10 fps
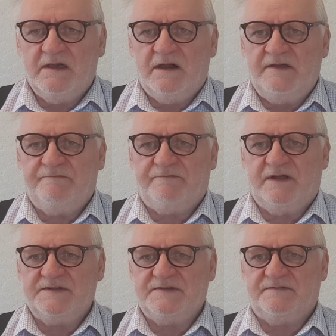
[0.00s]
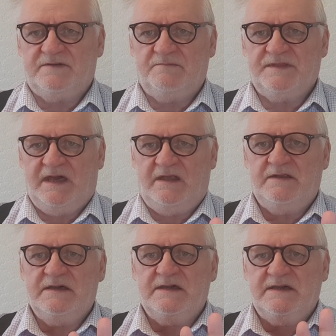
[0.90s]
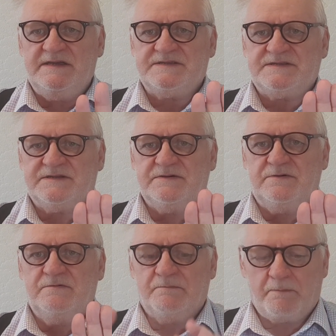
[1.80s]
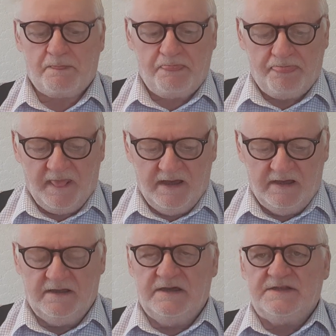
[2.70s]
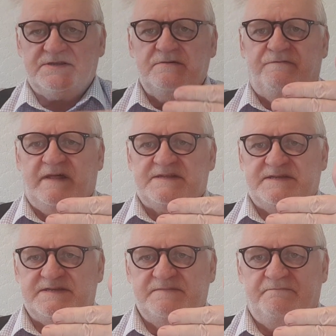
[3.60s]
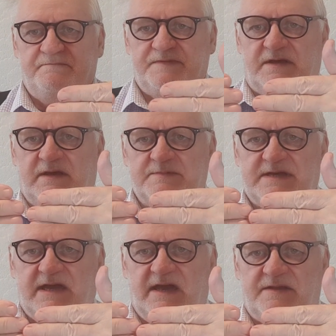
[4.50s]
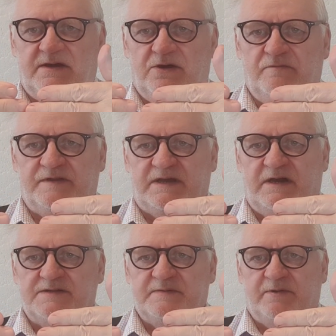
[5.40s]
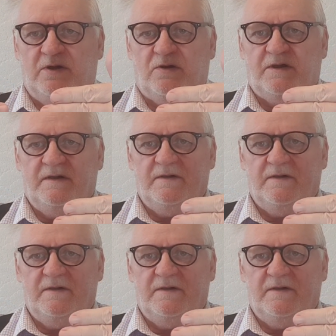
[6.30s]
In front of them then is two fences that come together over the cutter block.